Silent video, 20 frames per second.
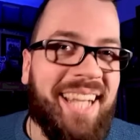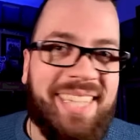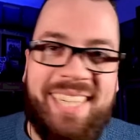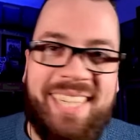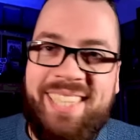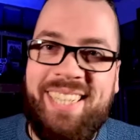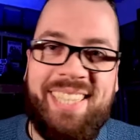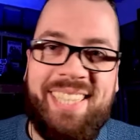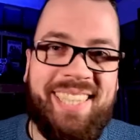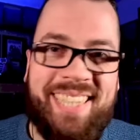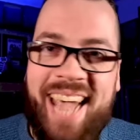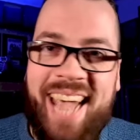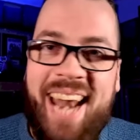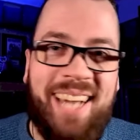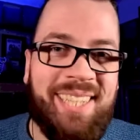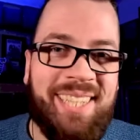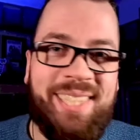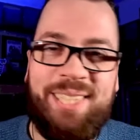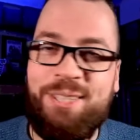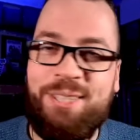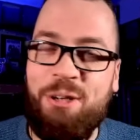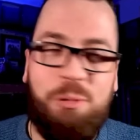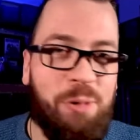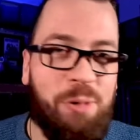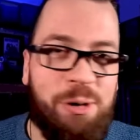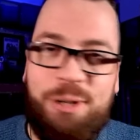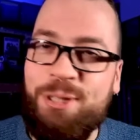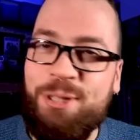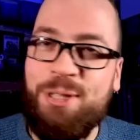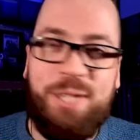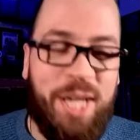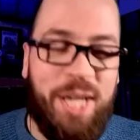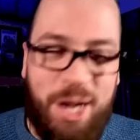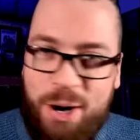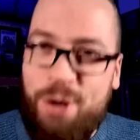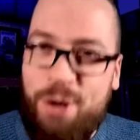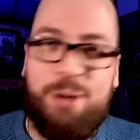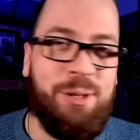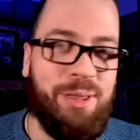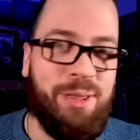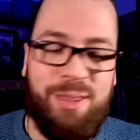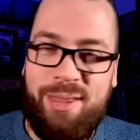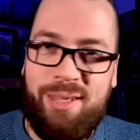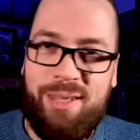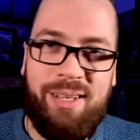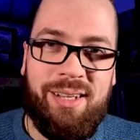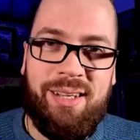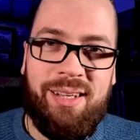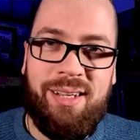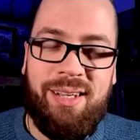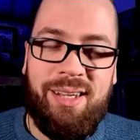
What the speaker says: as it descends towards the earth.